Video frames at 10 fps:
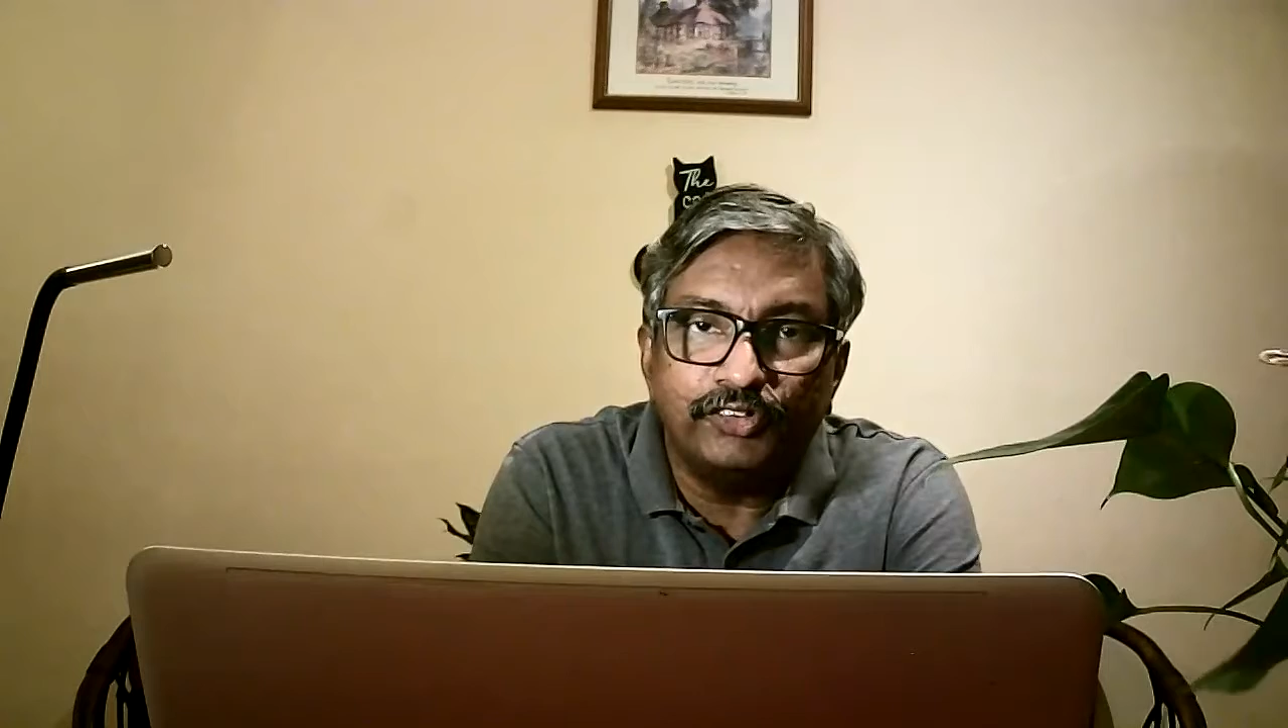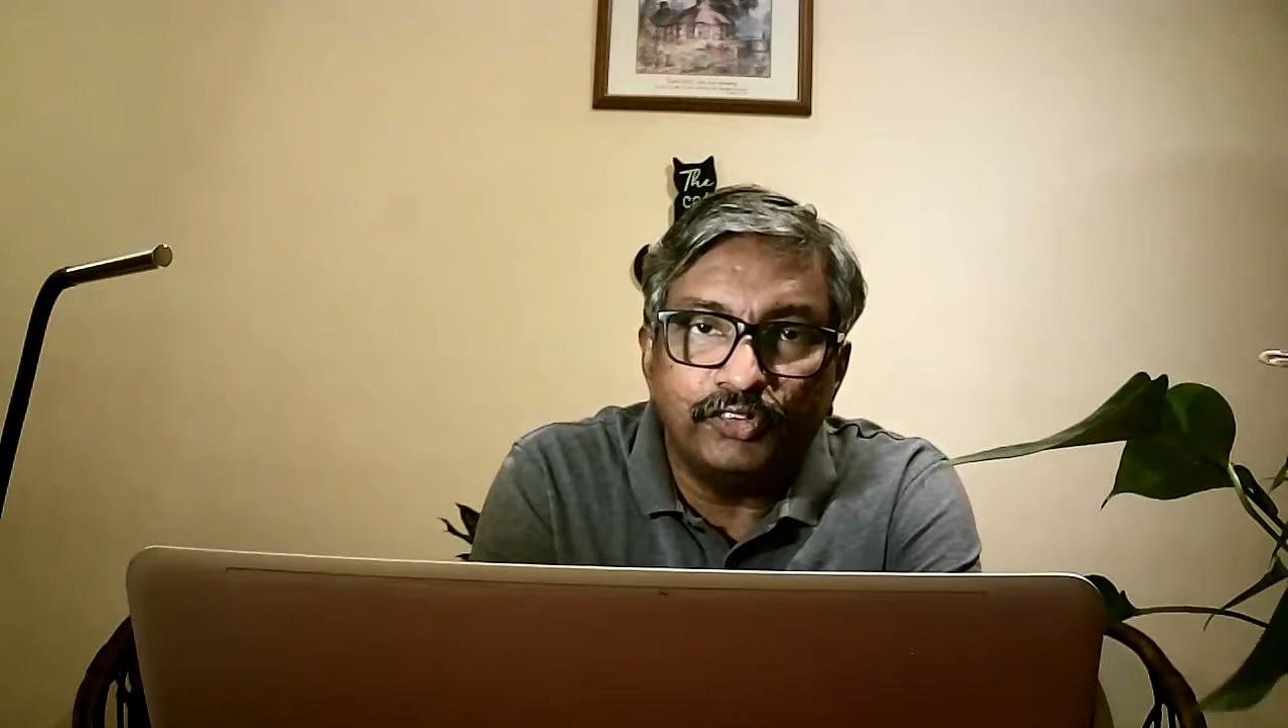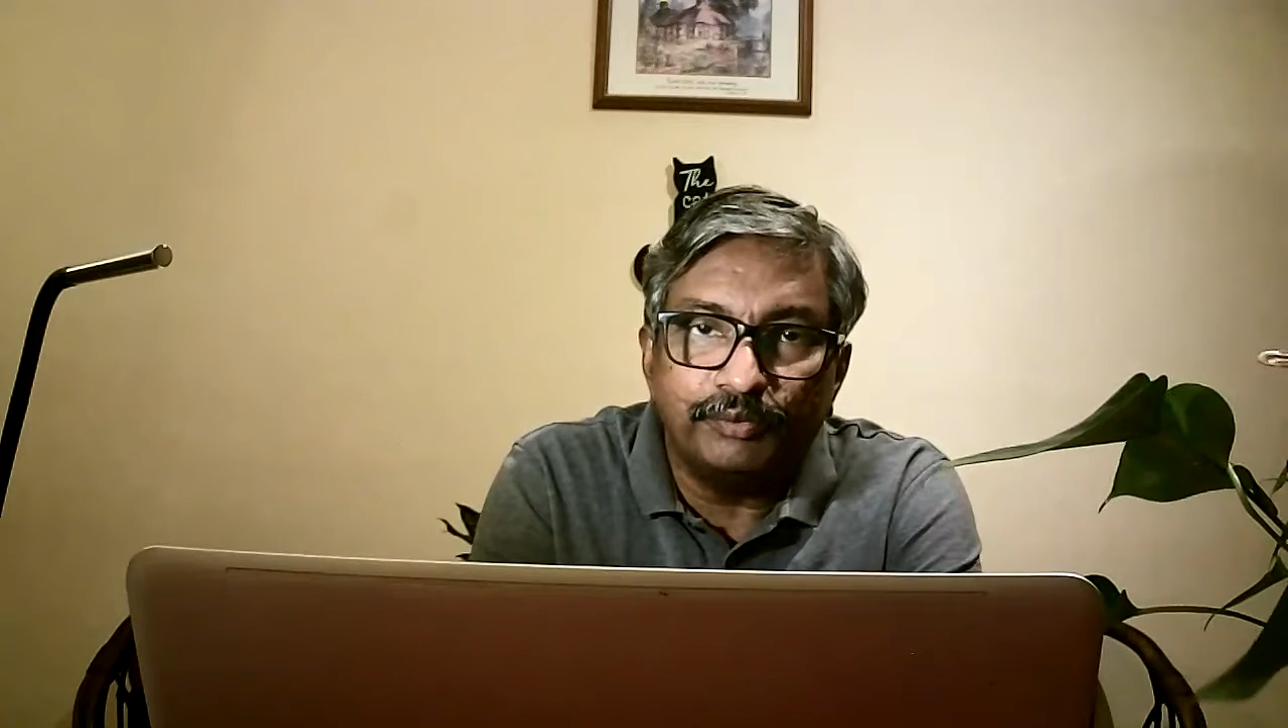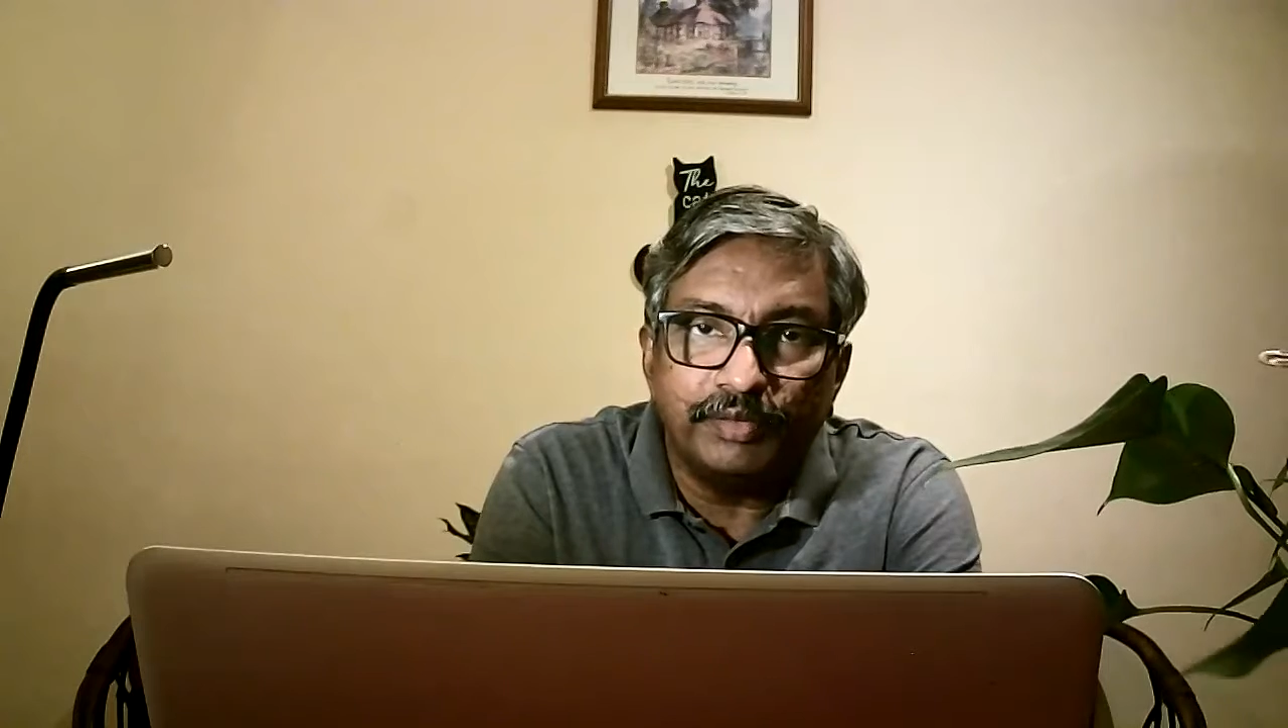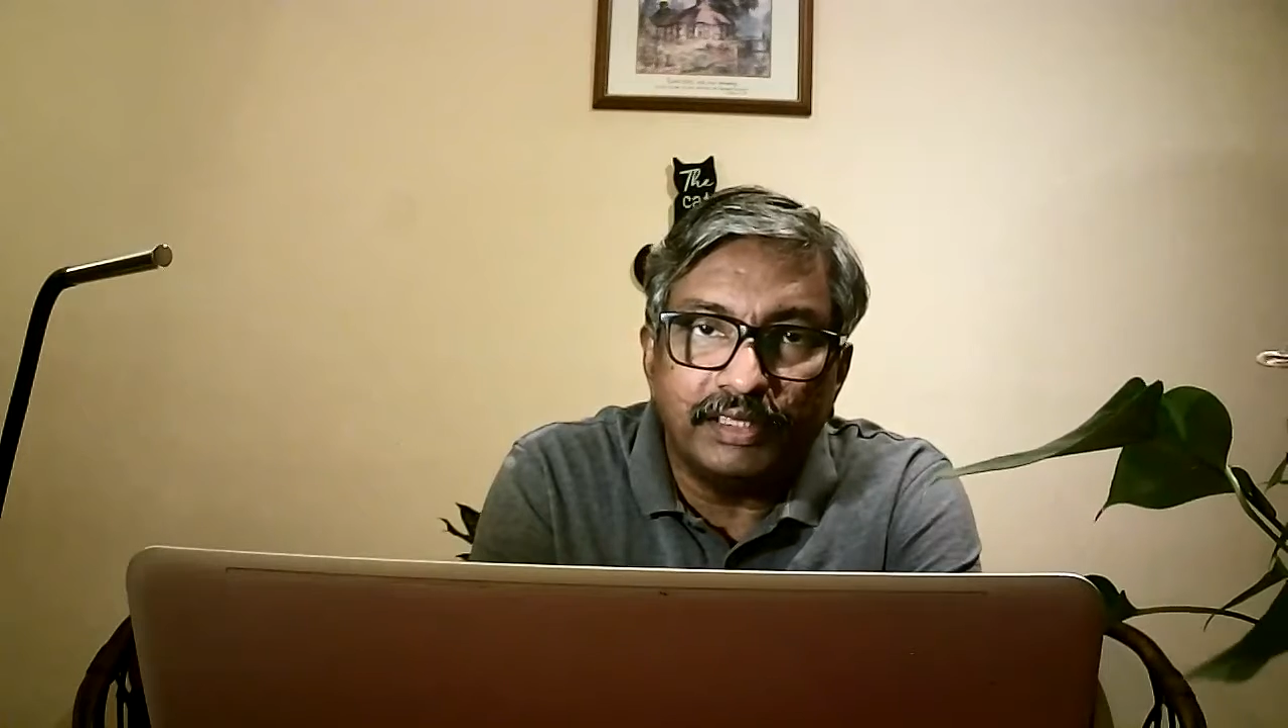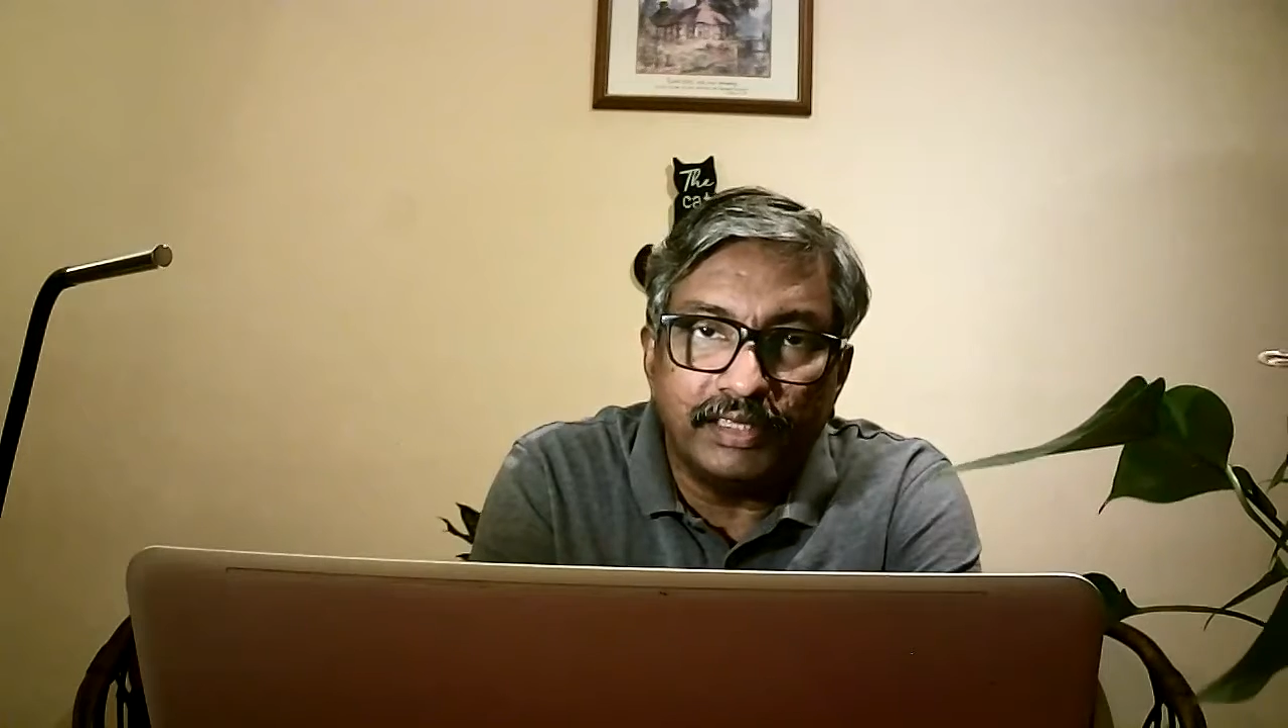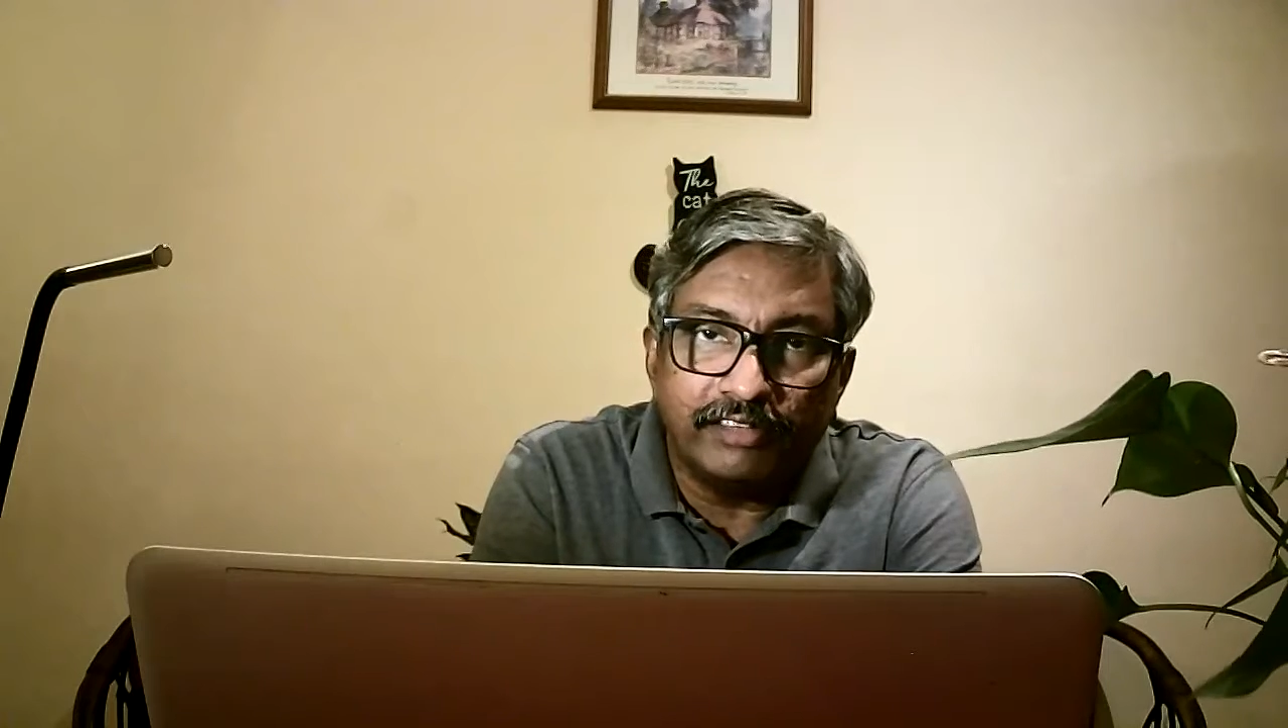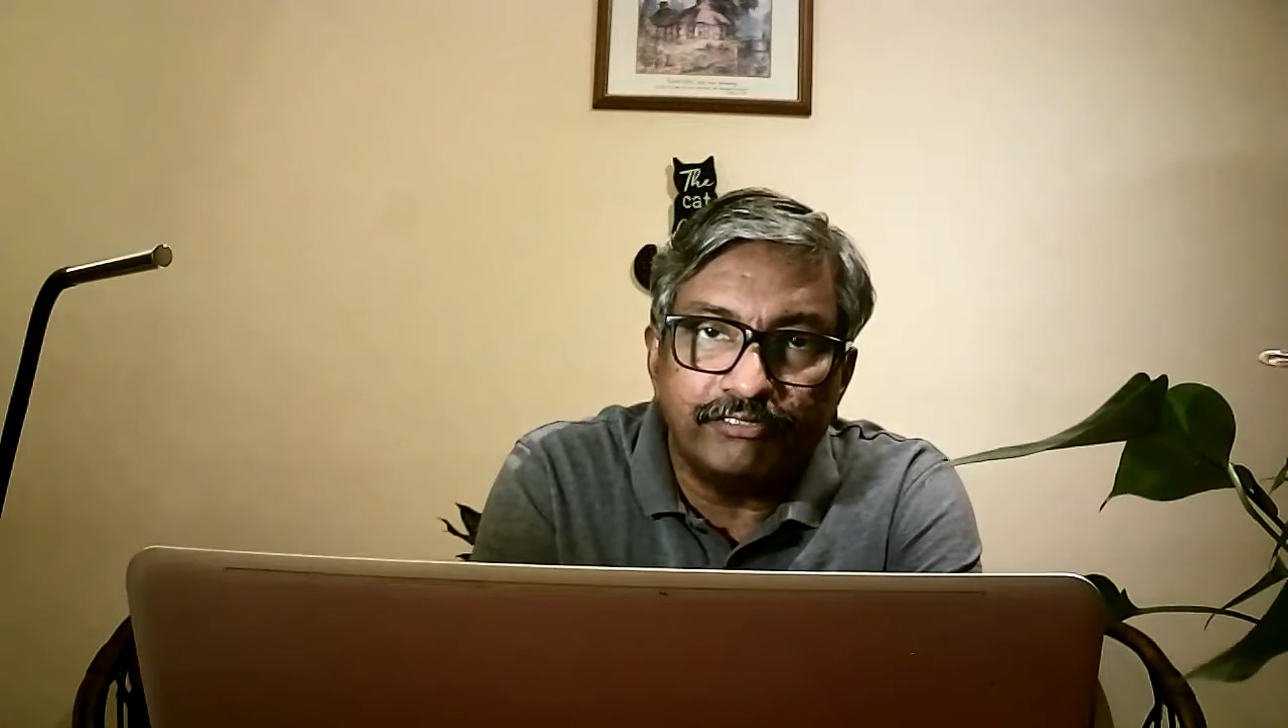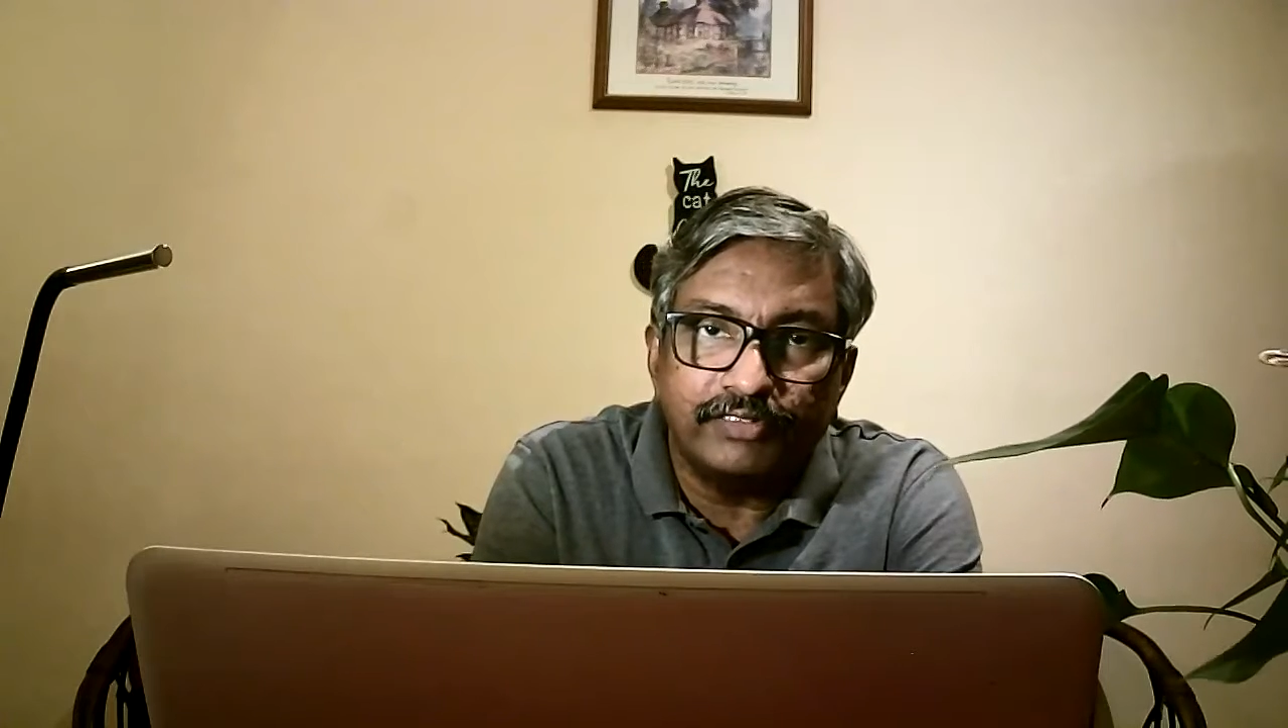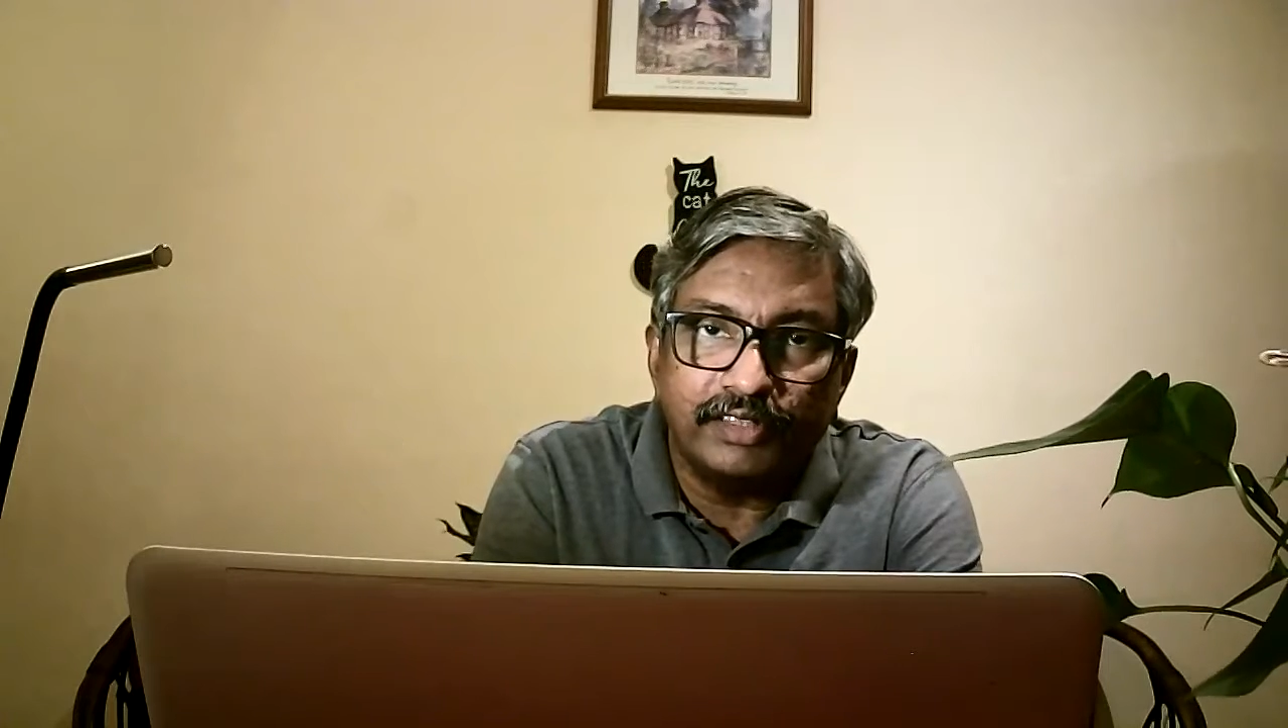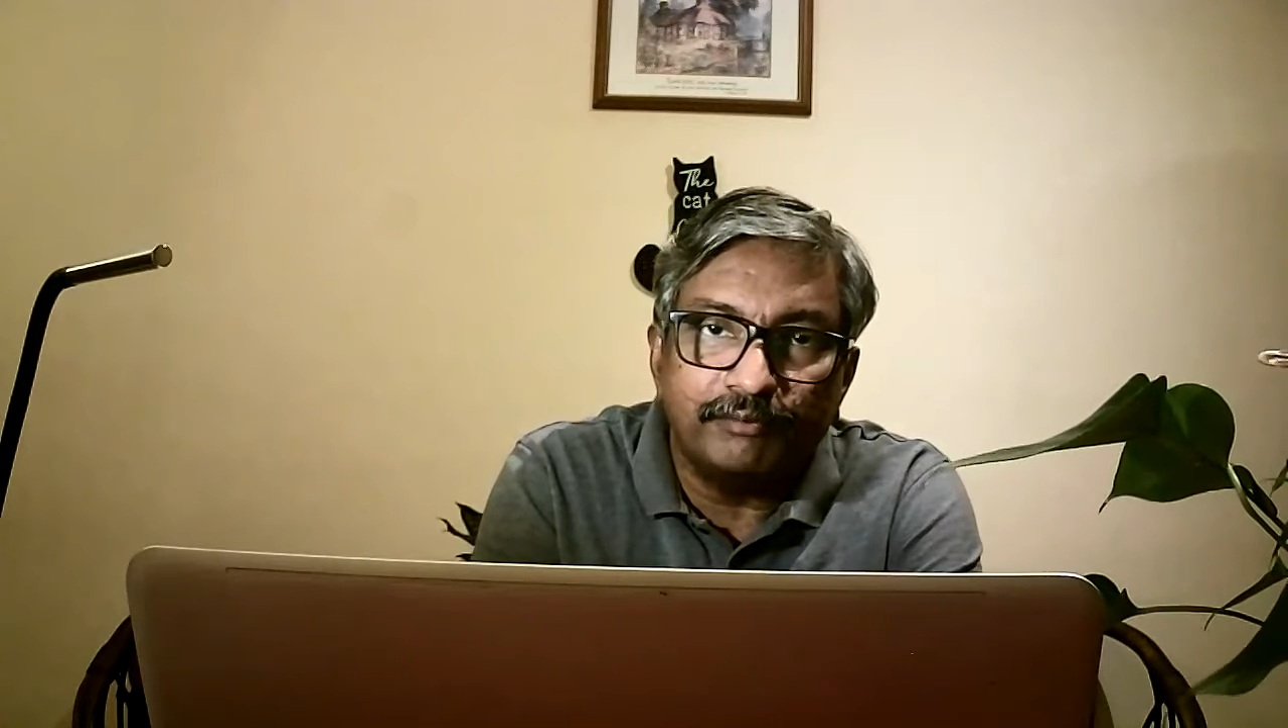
to be left